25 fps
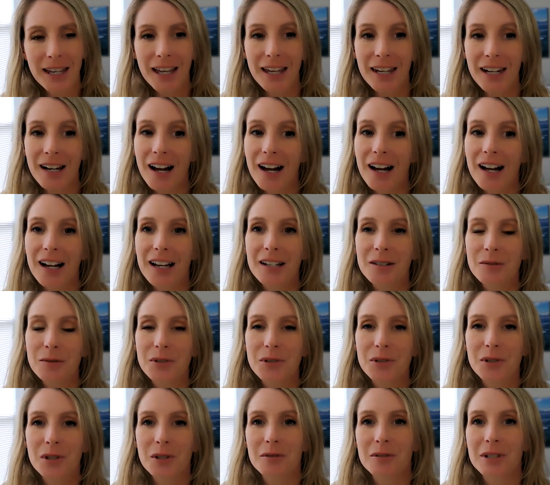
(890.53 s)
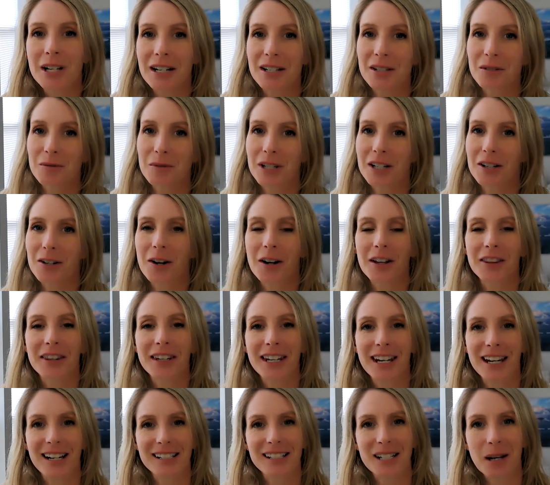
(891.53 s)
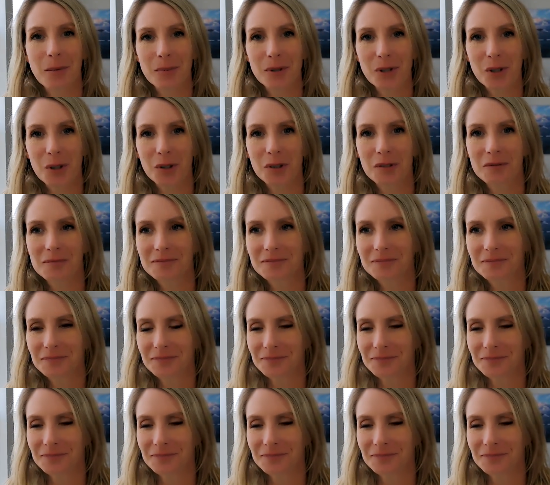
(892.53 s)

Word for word: And I will see you next week on the next episode.